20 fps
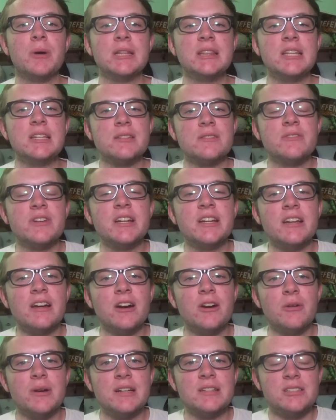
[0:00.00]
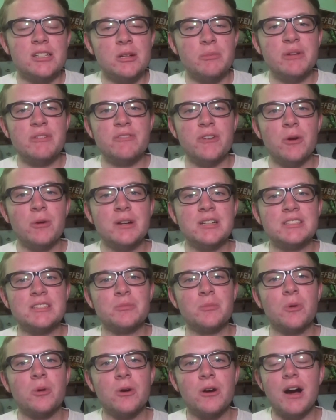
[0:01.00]
But this video is going to be focused
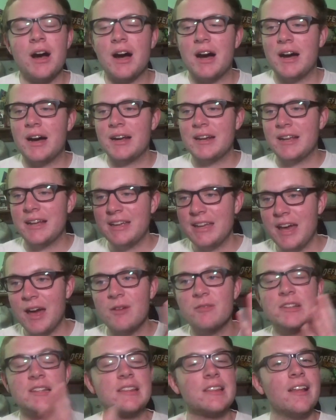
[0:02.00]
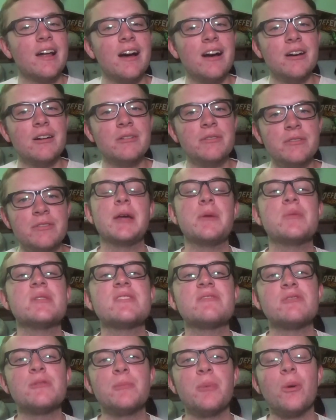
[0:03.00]
more on Kevin Love. There was
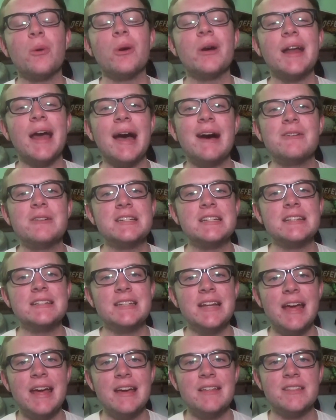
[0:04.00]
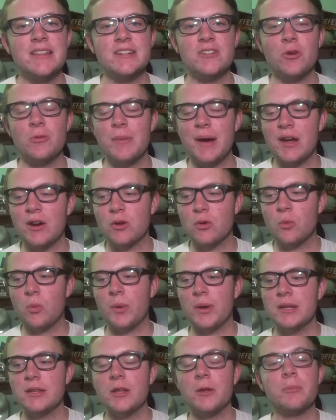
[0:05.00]
a report out today that no matter
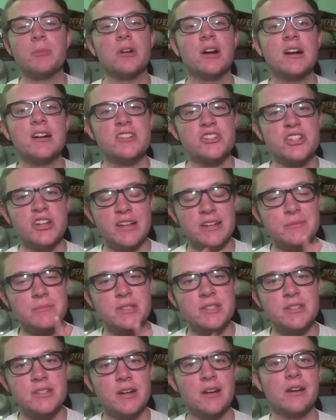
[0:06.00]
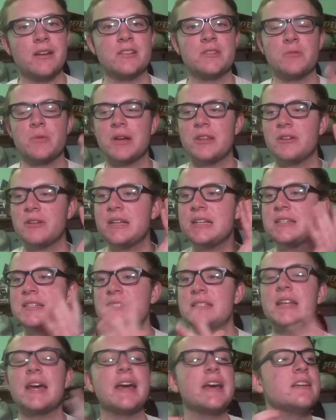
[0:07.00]
what LeBron James does, whether he
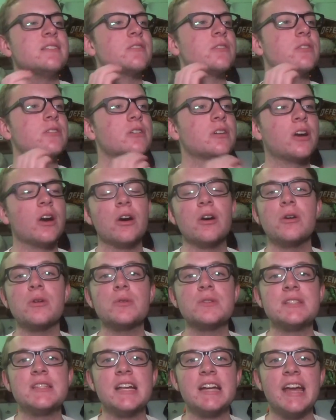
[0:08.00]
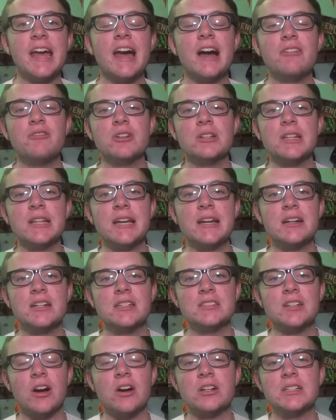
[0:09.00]
stays or goes, the
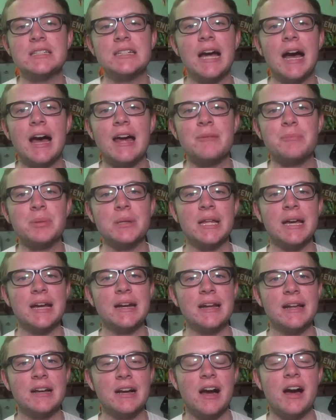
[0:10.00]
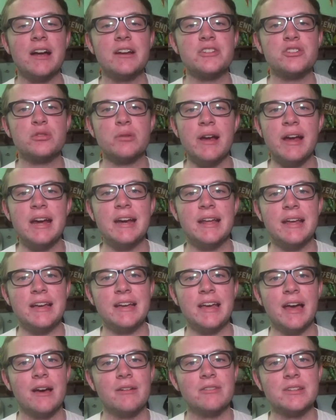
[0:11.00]
Cavaliers are not planning on trading
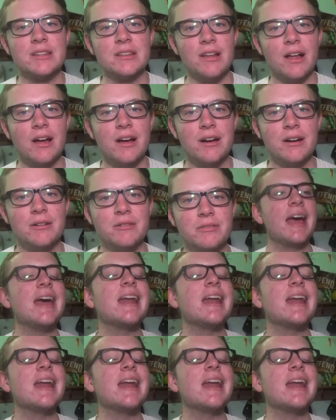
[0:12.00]
Kevin Love.